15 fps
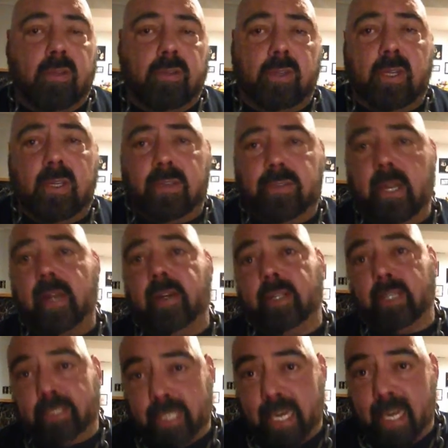So you decide
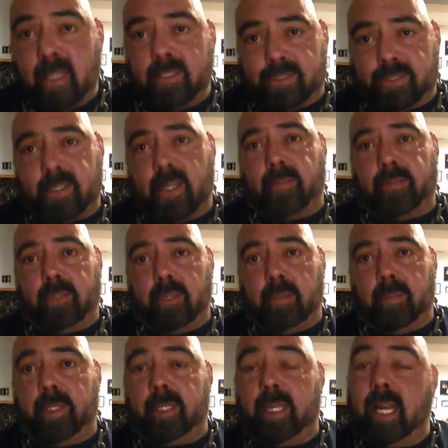you're going to challenge yourself a
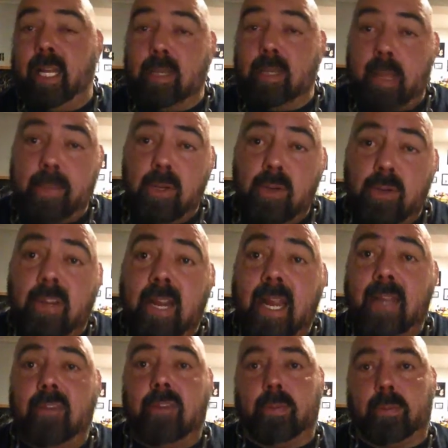little bit today. Maybe you
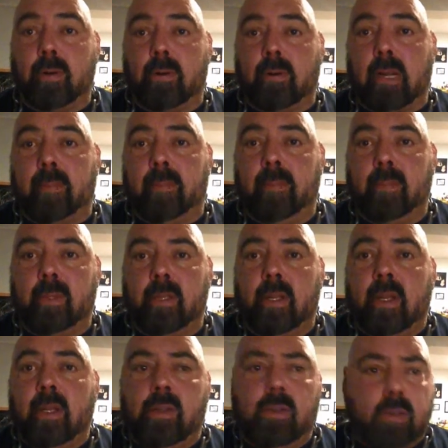change the program.
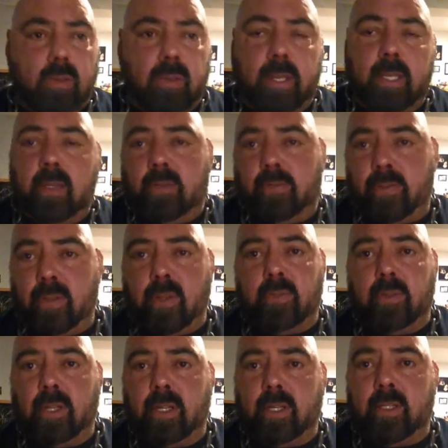You go in, you're
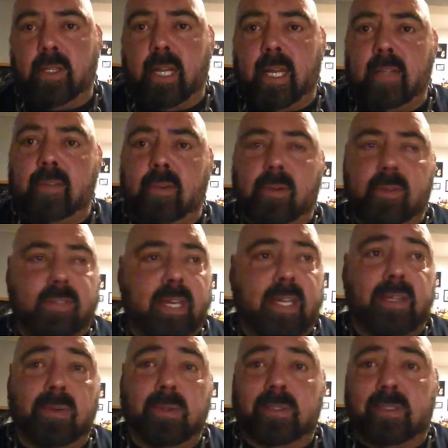feeling really good today. So instead
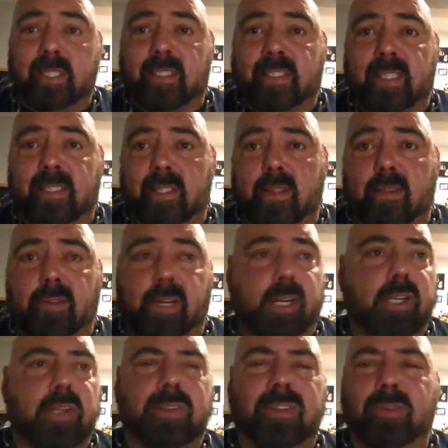of doing 6 sets of 3,
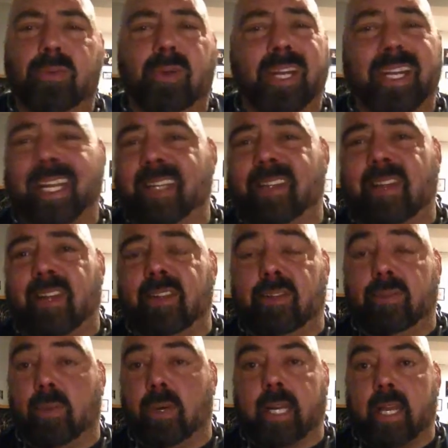or you just want to get done
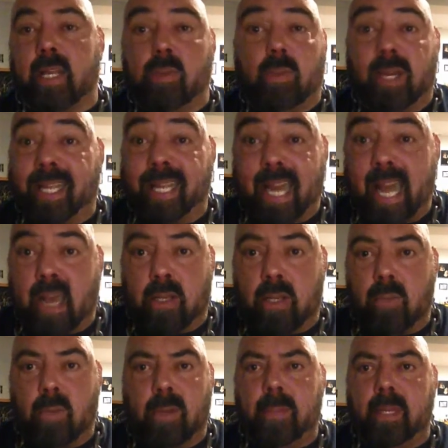this workout, you want to get out.
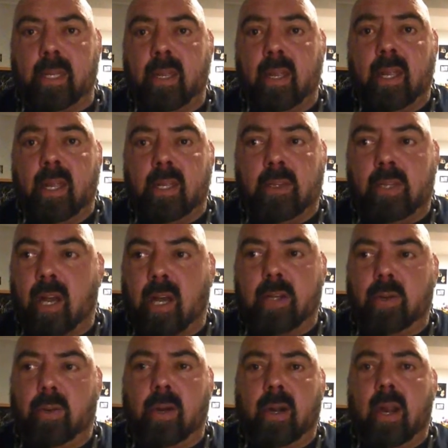You want to be
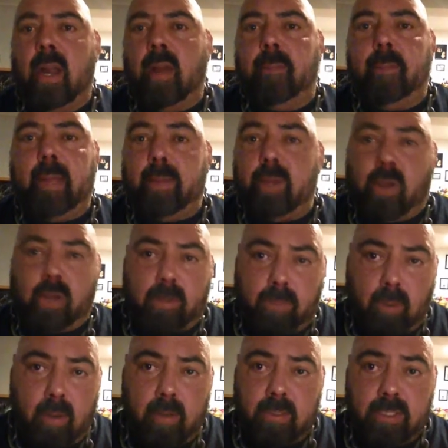done, or maybe all your
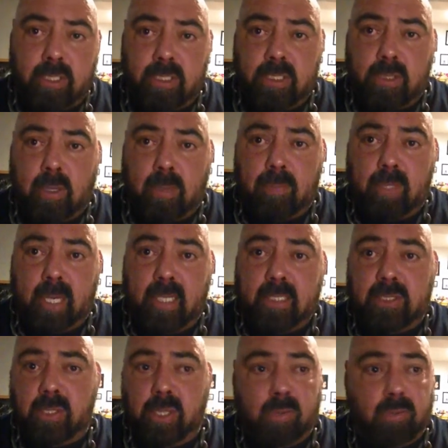partners didn't show up today,
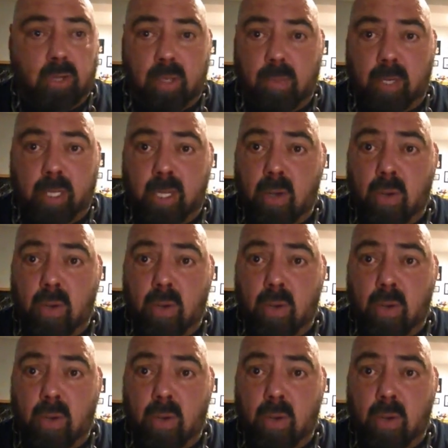so you really want to